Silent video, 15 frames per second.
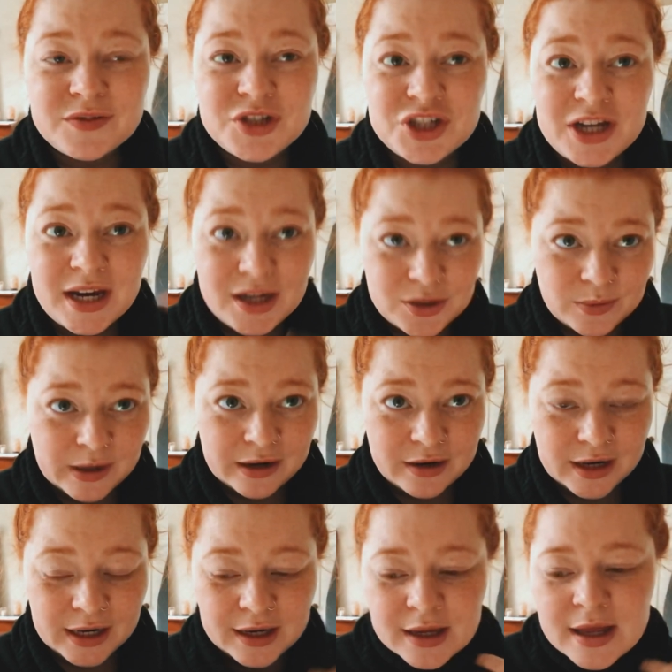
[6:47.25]

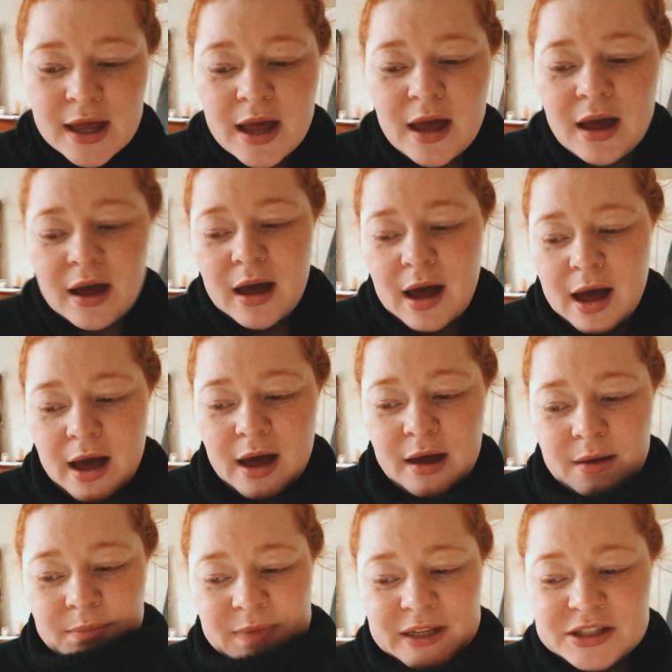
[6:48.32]
January.
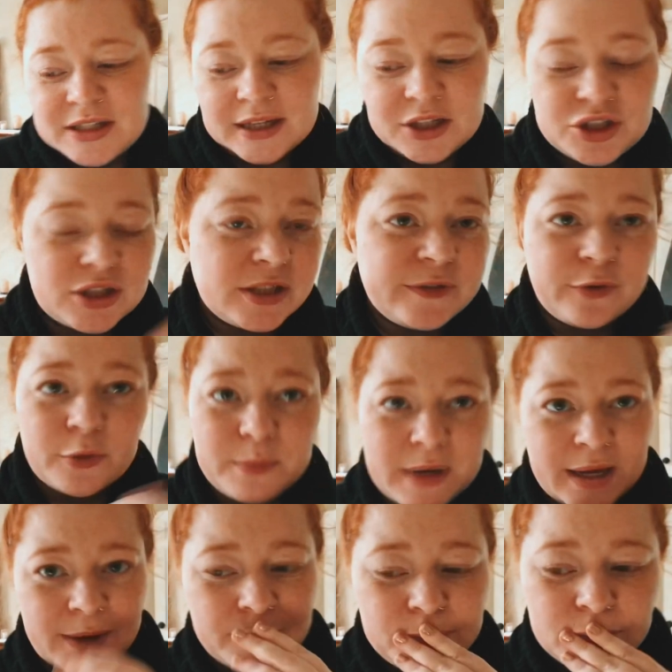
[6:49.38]
Um, that's like just for
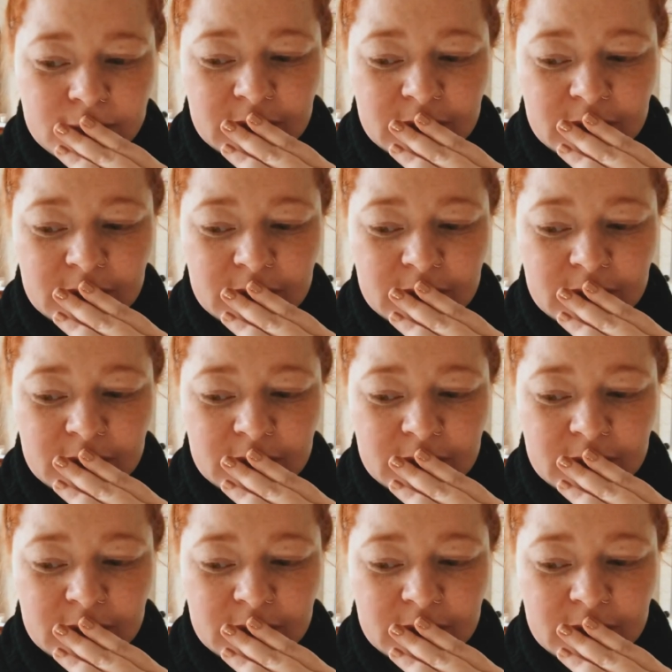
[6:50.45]
me.